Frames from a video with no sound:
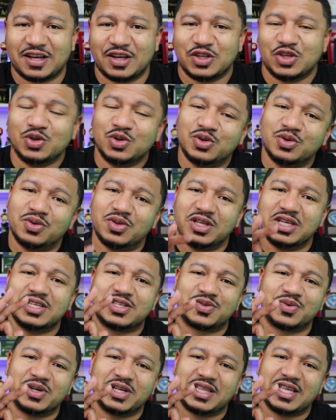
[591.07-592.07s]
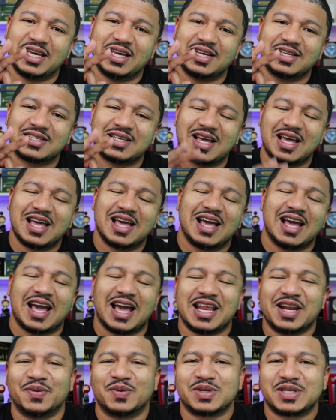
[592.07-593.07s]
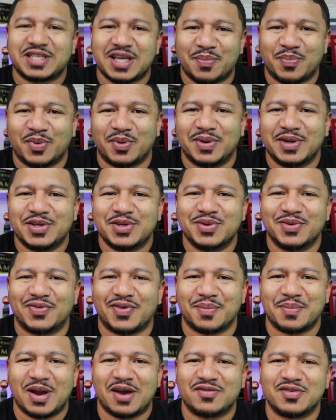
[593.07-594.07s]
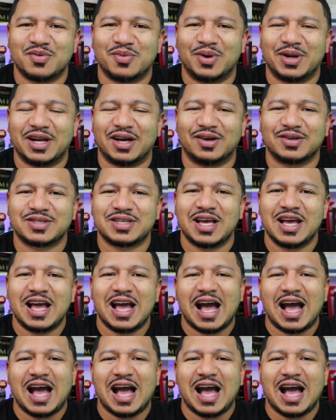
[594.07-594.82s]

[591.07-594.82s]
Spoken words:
You do these 3 things and it will separate you from everyone else.